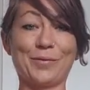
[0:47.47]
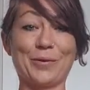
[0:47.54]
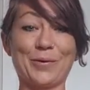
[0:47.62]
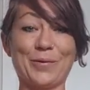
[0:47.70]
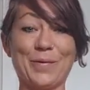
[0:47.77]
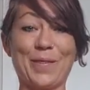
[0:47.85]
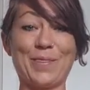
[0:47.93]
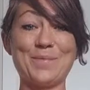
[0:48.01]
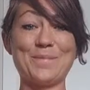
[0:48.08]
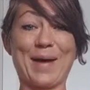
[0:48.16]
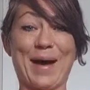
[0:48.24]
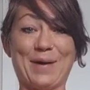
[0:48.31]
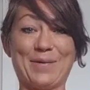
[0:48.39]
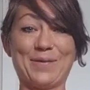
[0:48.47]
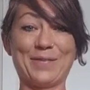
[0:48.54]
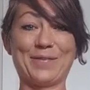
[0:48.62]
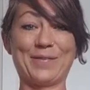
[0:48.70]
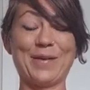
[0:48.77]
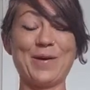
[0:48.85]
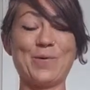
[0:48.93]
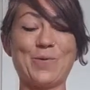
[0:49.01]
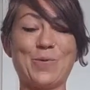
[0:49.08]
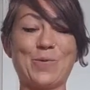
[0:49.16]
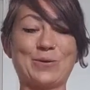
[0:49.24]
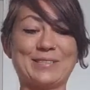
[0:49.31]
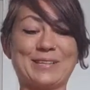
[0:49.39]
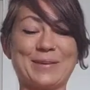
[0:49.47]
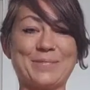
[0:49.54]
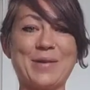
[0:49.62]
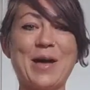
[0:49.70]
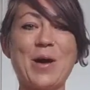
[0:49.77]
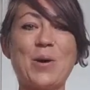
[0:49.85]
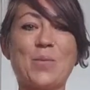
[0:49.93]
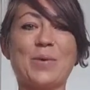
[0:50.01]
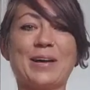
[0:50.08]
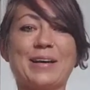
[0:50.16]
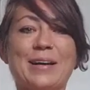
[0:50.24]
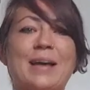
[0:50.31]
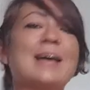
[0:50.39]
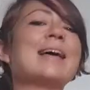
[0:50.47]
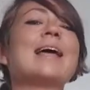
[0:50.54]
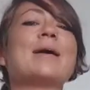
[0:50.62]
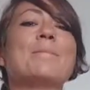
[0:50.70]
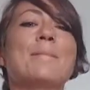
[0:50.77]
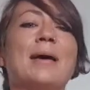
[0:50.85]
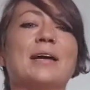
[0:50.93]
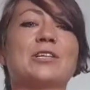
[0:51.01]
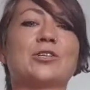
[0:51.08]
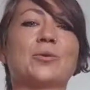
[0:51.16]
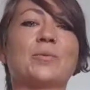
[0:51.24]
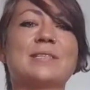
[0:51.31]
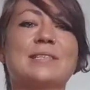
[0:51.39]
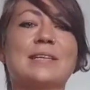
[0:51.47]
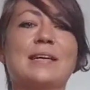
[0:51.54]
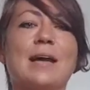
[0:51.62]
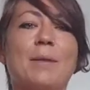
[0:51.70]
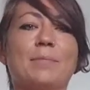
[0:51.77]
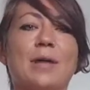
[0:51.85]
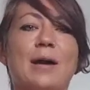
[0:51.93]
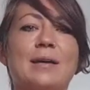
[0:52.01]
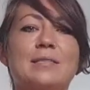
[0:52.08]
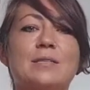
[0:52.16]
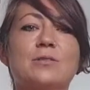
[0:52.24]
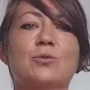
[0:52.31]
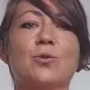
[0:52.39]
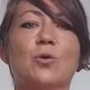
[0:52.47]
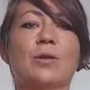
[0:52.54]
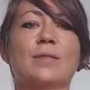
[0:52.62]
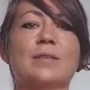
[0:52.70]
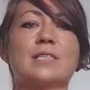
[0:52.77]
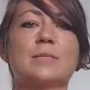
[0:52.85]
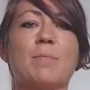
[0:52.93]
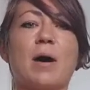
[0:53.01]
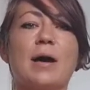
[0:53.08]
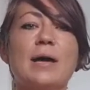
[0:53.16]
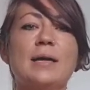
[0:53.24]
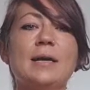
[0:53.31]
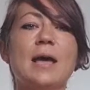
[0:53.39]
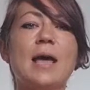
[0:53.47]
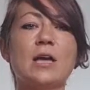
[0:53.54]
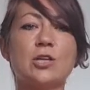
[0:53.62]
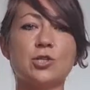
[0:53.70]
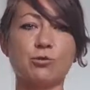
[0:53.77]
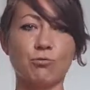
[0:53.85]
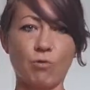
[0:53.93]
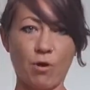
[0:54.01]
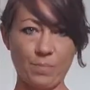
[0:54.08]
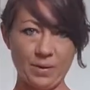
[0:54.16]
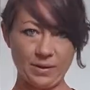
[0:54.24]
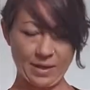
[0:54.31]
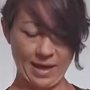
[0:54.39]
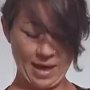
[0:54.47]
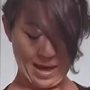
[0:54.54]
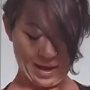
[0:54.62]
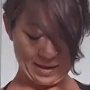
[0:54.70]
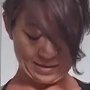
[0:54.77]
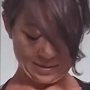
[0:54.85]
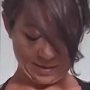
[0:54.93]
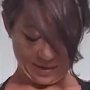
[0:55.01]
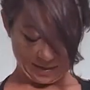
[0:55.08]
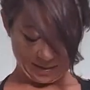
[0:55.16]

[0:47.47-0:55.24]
through the mouth. Awesome. We're going to make sure we're sitting up nice and tall in the spine, dropping the head